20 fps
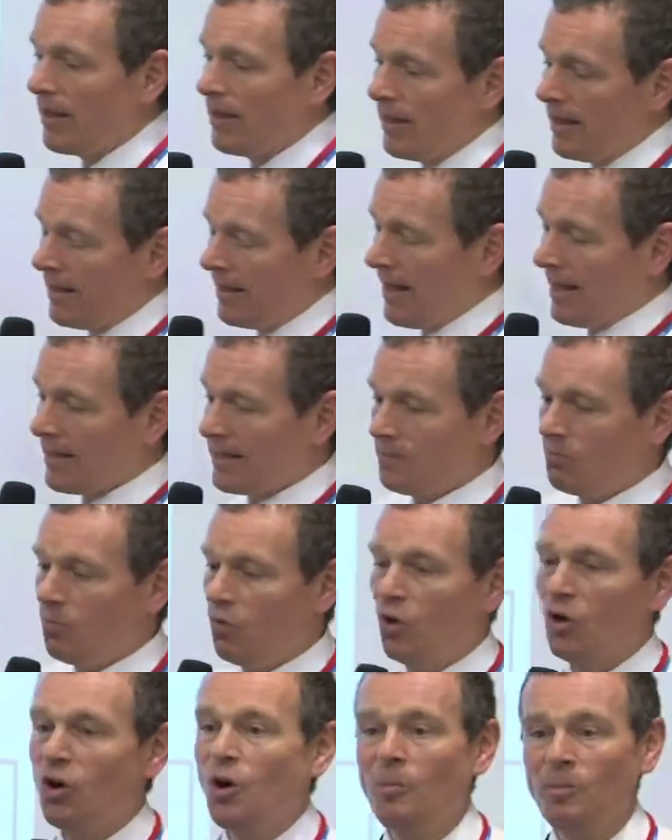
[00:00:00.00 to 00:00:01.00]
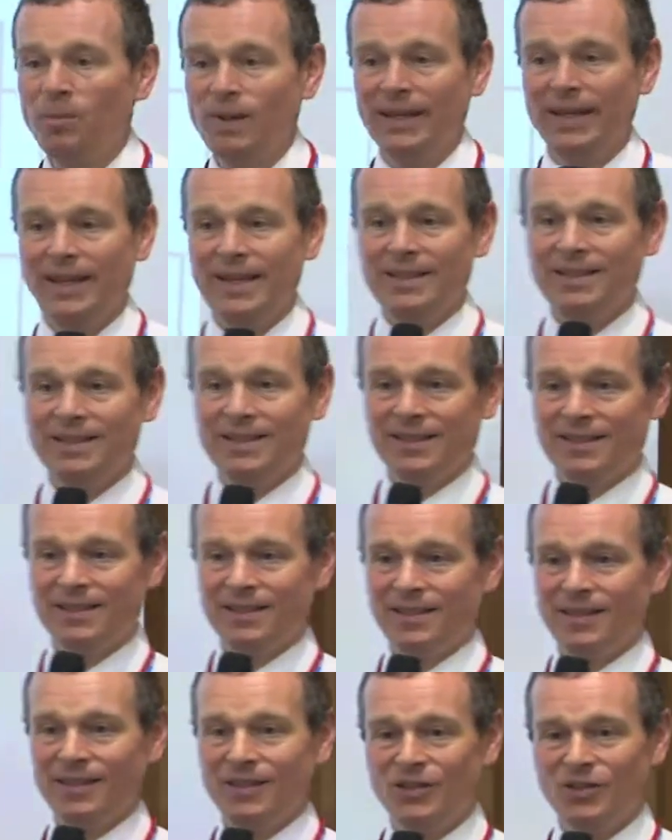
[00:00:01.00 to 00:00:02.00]
it gets more complicated
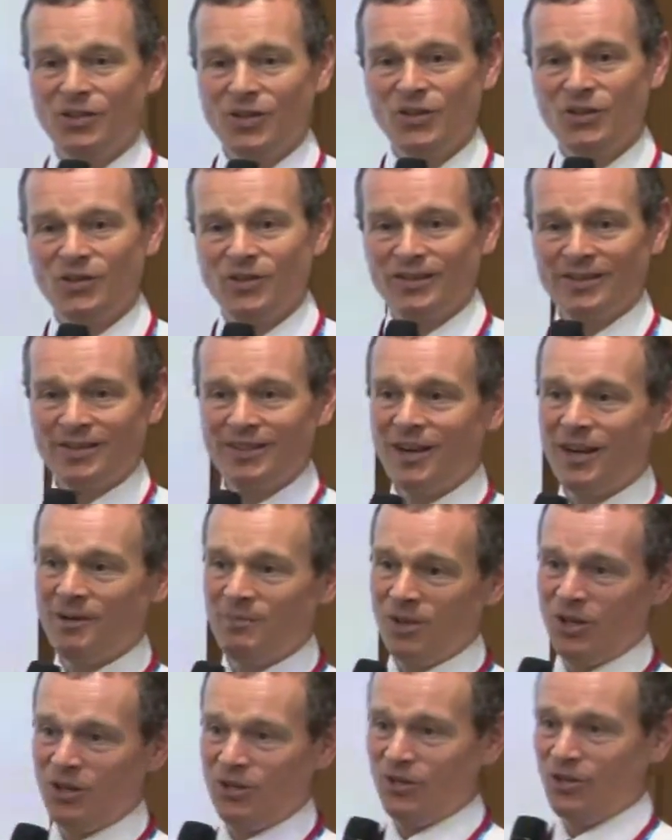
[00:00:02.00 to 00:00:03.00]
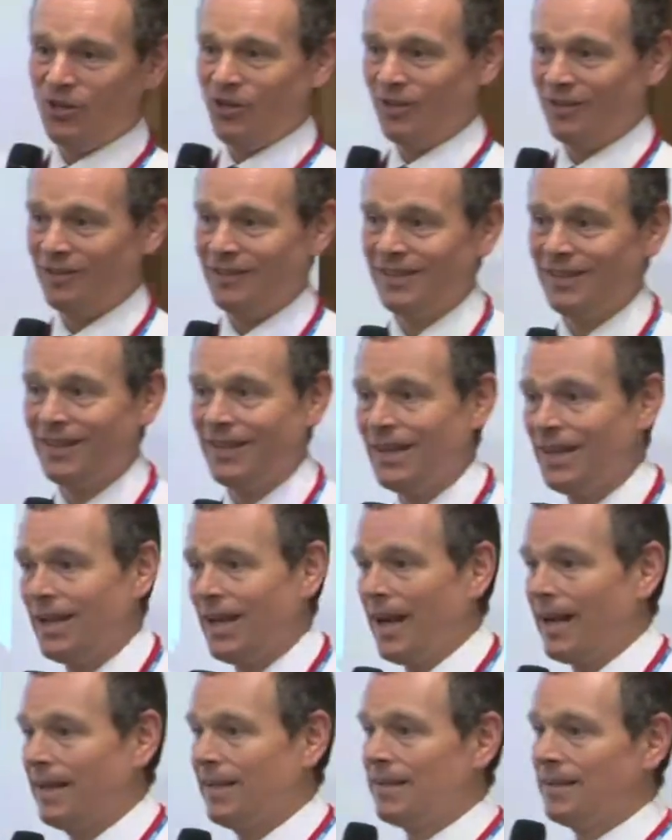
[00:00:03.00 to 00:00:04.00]
as time goes on,
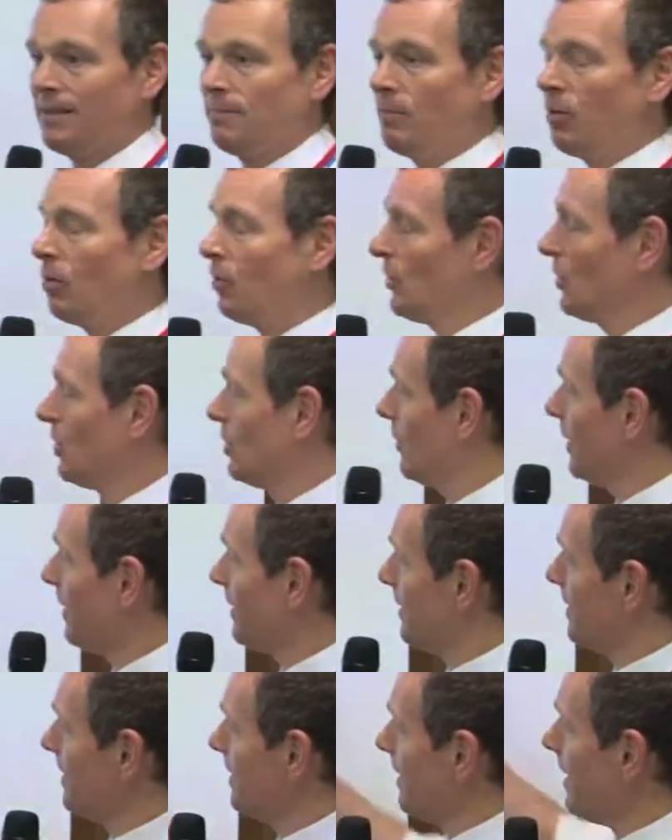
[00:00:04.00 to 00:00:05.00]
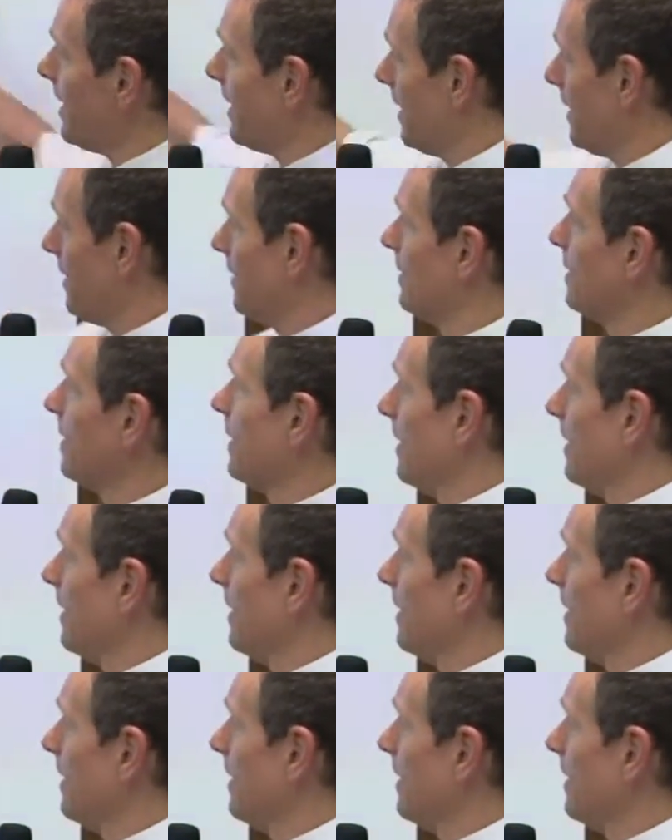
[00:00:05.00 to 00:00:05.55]
and it's important to understand